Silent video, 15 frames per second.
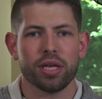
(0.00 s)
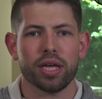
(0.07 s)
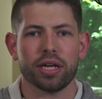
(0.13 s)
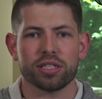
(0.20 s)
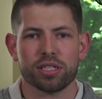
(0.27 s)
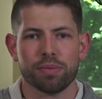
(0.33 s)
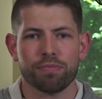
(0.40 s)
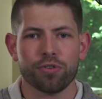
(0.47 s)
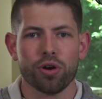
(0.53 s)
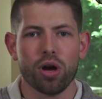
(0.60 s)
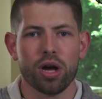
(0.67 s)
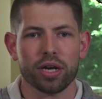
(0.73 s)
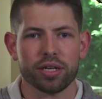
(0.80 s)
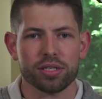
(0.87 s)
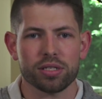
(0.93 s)
except for
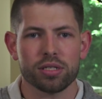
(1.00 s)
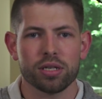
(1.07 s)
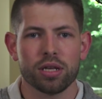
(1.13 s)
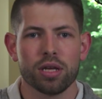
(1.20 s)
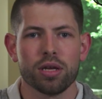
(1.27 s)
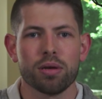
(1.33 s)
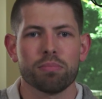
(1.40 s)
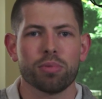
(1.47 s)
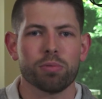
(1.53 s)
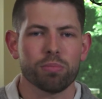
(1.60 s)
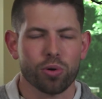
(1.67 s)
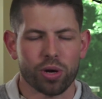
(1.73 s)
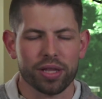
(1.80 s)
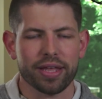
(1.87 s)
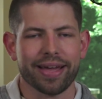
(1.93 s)
August, but
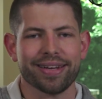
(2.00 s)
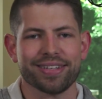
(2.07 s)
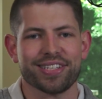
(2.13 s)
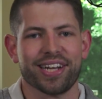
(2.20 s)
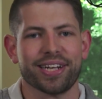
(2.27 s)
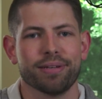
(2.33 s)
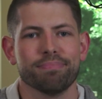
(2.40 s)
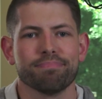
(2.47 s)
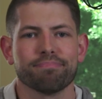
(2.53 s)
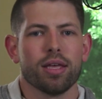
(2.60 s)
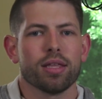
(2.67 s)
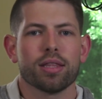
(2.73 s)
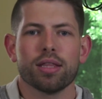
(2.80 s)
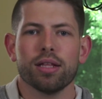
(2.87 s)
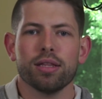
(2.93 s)
more on that in a second.
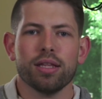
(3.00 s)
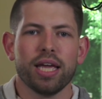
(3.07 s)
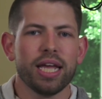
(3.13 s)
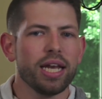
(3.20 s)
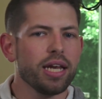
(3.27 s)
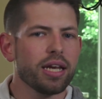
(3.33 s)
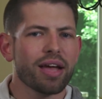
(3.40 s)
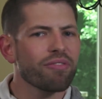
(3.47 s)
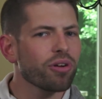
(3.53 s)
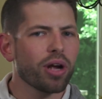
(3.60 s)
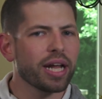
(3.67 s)
The lady never